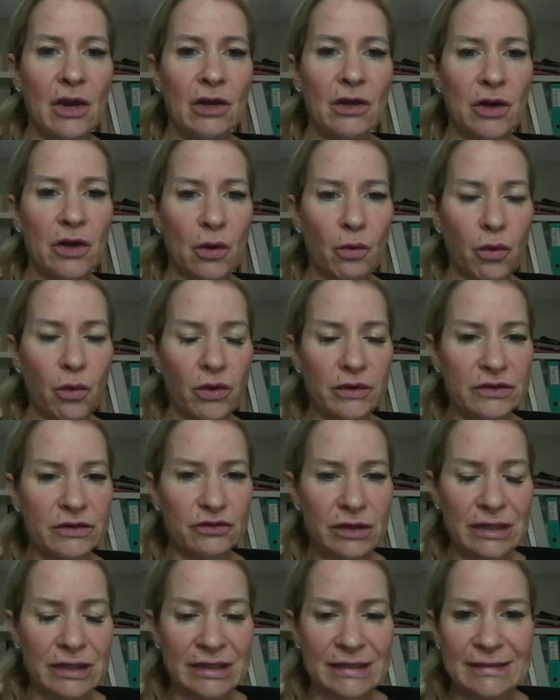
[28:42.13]
what's
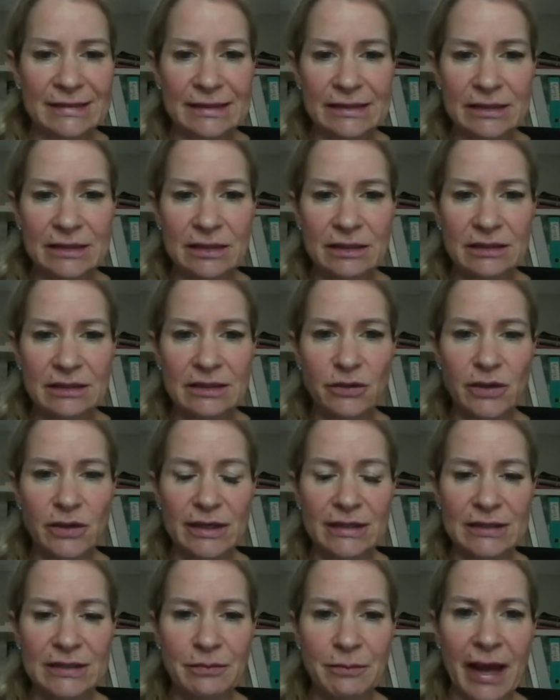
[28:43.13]
realistic to
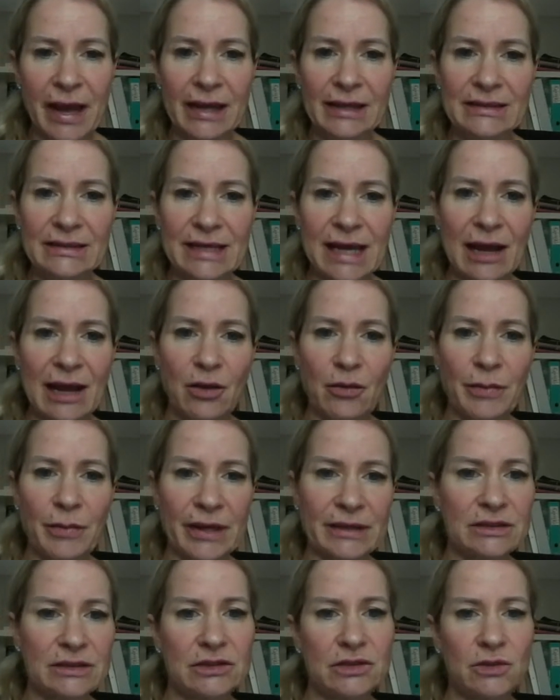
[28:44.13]
expect, how
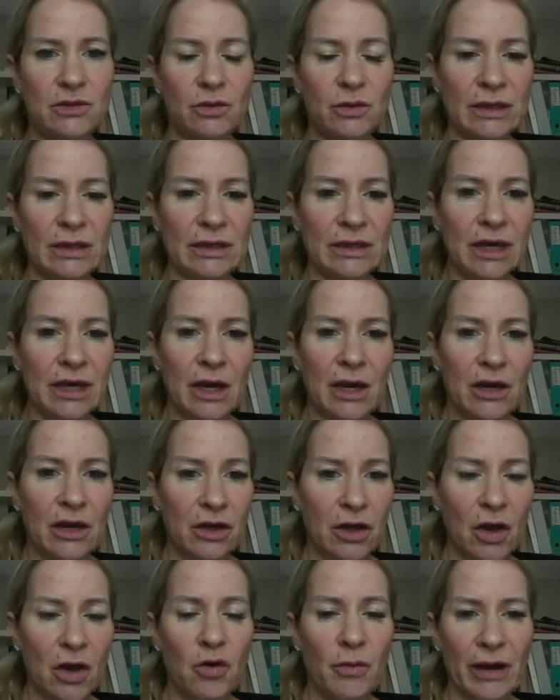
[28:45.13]
best do we
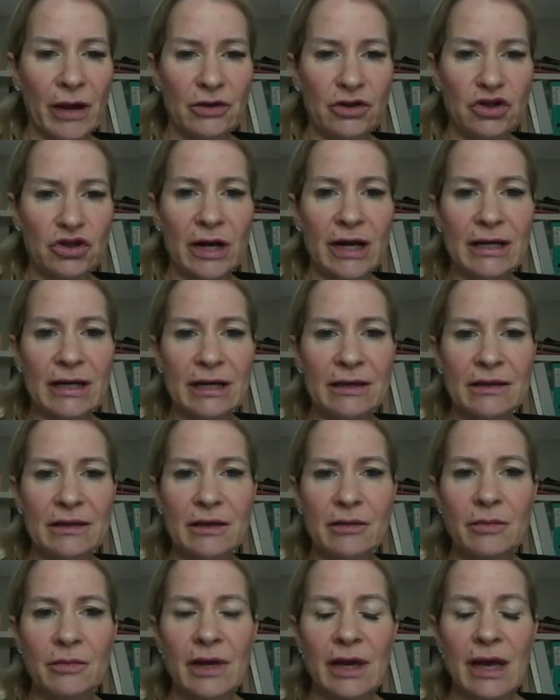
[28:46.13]
go about training
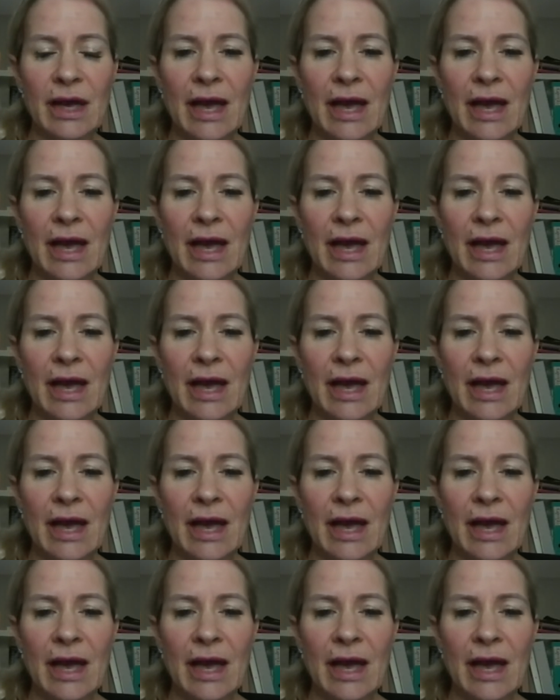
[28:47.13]
them.